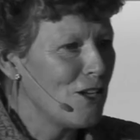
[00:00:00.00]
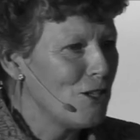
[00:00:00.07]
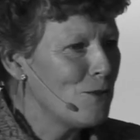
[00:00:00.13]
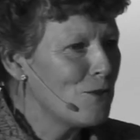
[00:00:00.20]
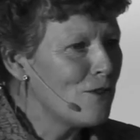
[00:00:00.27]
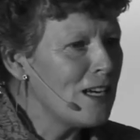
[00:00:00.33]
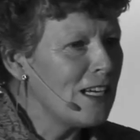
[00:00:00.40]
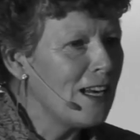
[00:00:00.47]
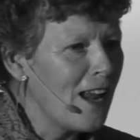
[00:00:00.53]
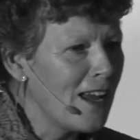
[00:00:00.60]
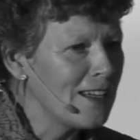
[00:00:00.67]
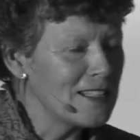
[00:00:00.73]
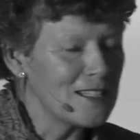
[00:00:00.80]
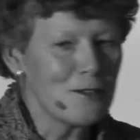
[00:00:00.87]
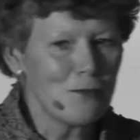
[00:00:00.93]
You would really
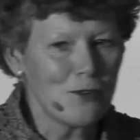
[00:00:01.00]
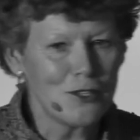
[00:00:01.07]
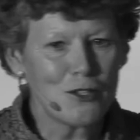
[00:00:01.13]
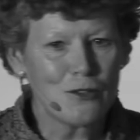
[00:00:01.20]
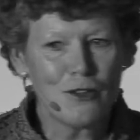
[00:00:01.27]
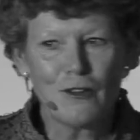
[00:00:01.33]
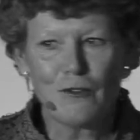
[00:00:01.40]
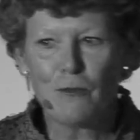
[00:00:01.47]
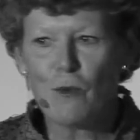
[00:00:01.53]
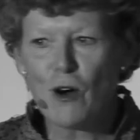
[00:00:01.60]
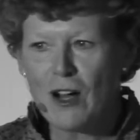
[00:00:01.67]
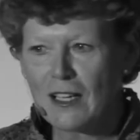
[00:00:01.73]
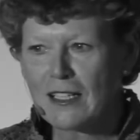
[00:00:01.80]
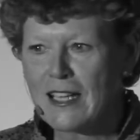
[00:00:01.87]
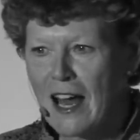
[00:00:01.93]
like someone to have
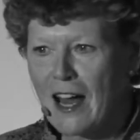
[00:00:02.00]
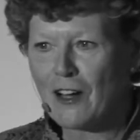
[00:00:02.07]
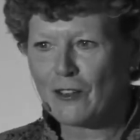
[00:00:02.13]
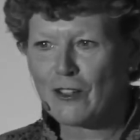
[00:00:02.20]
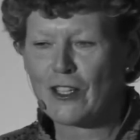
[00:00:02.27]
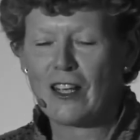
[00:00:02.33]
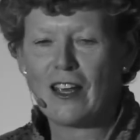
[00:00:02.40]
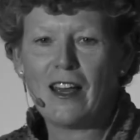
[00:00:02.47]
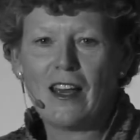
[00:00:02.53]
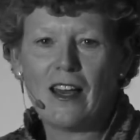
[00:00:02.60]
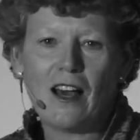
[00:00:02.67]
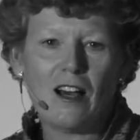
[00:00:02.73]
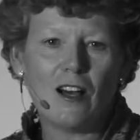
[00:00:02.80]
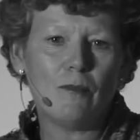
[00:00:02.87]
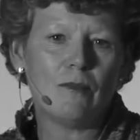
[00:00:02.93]
worked out
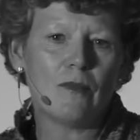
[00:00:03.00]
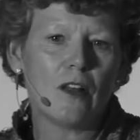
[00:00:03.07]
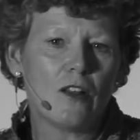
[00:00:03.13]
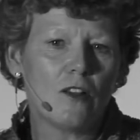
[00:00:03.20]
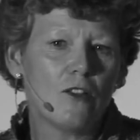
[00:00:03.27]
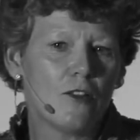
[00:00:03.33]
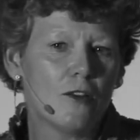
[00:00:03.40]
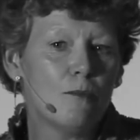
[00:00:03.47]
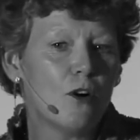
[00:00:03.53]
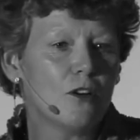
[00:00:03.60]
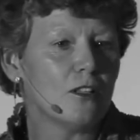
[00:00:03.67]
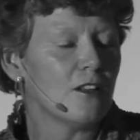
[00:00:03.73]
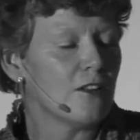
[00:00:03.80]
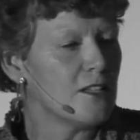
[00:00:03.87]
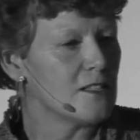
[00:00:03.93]
the
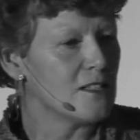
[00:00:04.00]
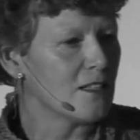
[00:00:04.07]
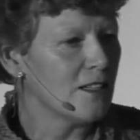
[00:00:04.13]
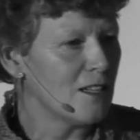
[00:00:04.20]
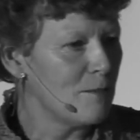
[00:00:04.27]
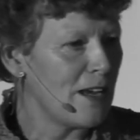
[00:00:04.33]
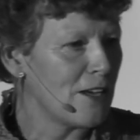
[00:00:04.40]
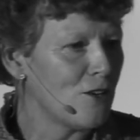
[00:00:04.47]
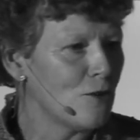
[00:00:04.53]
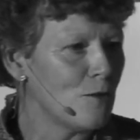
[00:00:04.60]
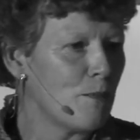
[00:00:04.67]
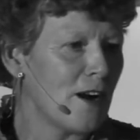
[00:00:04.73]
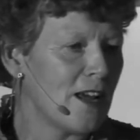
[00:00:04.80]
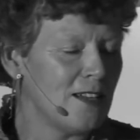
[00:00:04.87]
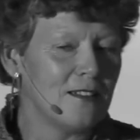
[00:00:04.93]
model that's going to make your
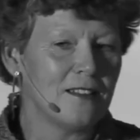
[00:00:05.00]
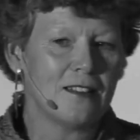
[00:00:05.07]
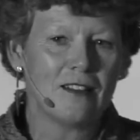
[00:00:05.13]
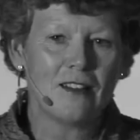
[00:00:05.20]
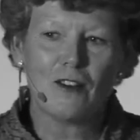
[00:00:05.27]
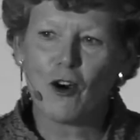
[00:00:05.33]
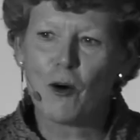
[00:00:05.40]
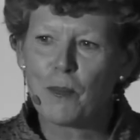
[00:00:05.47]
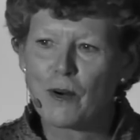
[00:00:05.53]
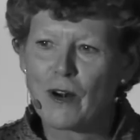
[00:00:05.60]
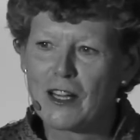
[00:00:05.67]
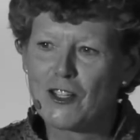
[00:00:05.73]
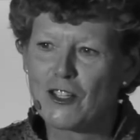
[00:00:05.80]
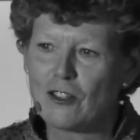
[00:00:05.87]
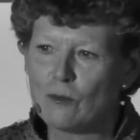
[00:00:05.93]
brain
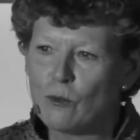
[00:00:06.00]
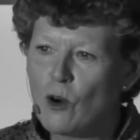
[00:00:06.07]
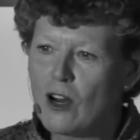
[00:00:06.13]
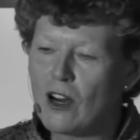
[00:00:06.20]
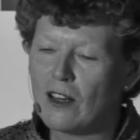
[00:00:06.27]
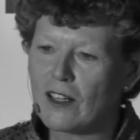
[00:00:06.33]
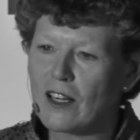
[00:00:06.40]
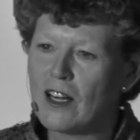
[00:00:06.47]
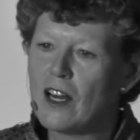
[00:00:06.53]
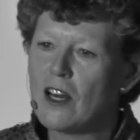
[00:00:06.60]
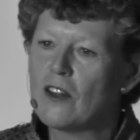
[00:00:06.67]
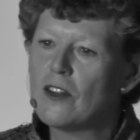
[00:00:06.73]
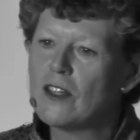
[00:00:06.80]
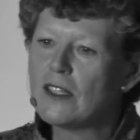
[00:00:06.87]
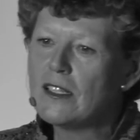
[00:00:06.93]
operation work.
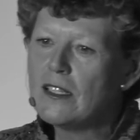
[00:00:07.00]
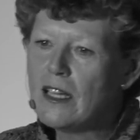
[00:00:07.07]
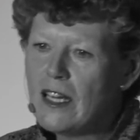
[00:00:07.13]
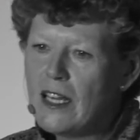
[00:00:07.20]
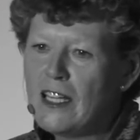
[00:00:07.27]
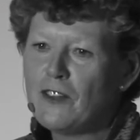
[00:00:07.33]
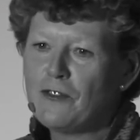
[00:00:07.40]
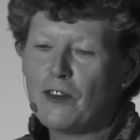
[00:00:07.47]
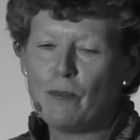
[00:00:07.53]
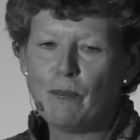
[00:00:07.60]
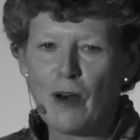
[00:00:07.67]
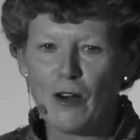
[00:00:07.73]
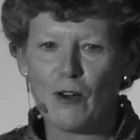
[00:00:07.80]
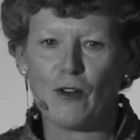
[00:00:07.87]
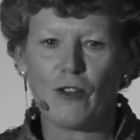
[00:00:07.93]
There's a need for
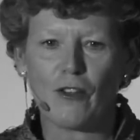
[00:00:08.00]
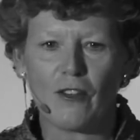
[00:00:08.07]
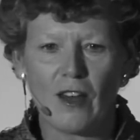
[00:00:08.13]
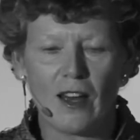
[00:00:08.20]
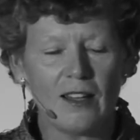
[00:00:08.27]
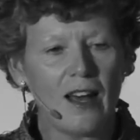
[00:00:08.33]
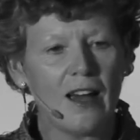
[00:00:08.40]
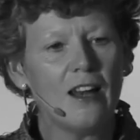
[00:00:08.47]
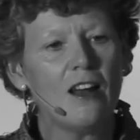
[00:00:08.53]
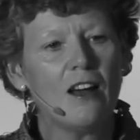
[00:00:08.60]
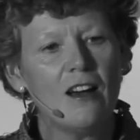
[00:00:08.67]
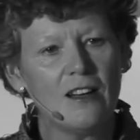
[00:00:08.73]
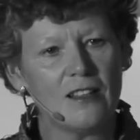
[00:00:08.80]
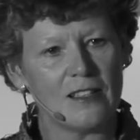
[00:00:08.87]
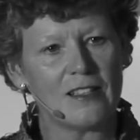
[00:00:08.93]
both. And I
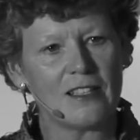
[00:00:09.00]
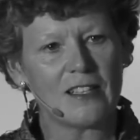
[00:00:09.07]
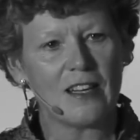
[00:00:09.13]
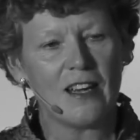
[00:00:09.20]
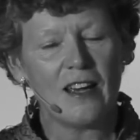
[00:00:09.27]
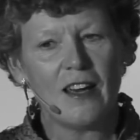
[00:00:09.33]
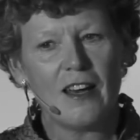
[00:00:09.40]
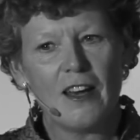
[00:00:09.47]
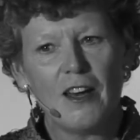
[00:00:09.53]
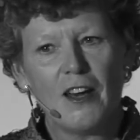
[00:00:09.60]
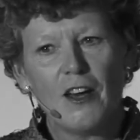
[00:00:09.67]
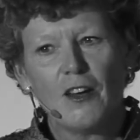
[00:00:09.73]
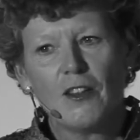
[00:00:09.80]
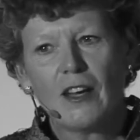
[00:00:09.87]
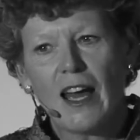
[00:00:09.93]
learned
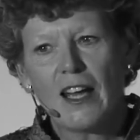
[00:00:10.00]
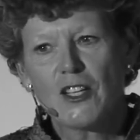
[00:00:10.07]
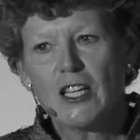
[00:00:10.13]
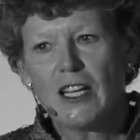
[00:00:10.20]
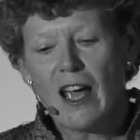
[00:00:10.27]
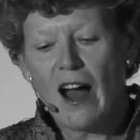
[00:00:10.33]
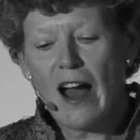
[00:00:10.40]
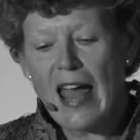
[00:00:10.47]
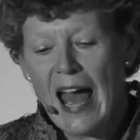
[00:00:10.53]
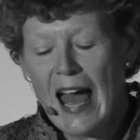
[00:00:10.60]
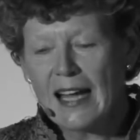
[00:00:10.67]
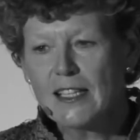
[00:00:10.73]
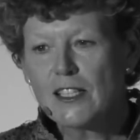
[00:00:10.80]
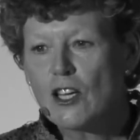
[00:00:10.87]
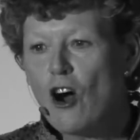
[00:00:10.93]
that actually I
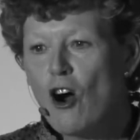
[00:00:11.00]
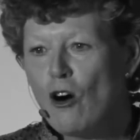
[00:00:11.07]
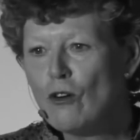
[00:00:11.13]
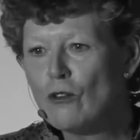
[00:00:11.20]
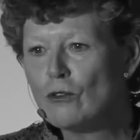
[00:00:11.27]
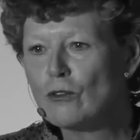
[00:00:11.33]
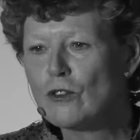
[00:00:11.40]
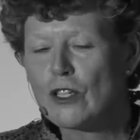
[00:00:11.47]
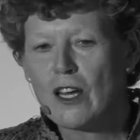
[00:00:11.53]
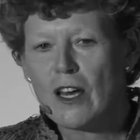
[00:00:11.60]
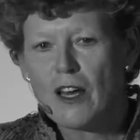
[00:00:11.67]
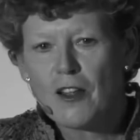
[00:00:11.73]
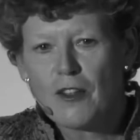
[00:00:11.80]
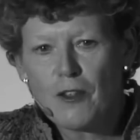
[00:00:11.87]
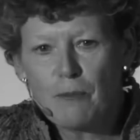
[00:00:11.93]
had to hold
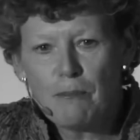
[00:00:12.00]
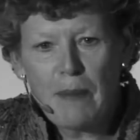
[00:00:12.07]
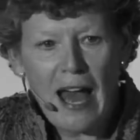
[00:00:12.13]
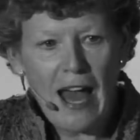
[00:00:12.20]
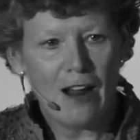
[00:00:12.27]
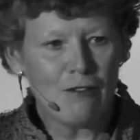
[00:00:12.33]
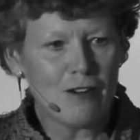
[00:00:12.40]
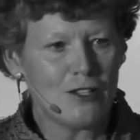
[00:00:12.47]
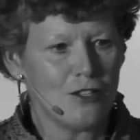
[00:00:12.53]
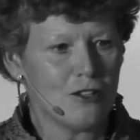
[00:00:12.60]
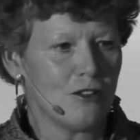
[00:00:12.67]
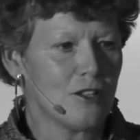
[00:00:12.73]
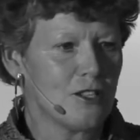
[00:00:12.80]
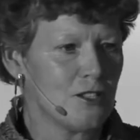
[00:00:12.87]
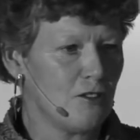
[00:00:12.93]
the
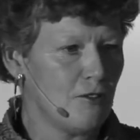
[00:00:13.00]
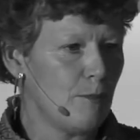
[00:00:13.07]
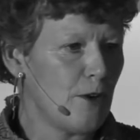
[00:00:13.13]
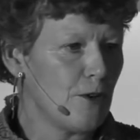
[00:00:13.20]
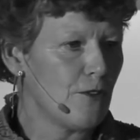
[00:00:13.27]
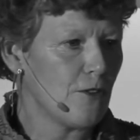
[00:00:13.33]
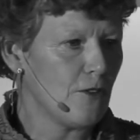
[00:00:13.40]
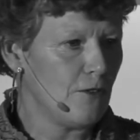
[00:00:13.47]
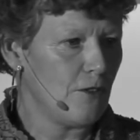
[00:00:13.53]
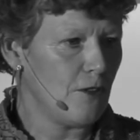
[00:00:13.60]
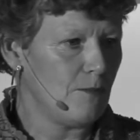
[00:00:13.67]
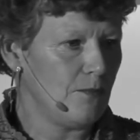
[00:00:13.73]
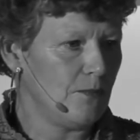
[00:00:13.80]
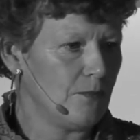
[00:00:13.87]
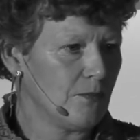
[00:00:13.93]
paradox of both of
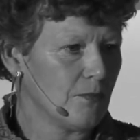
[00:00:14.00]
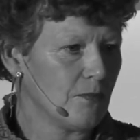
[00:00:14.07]
them.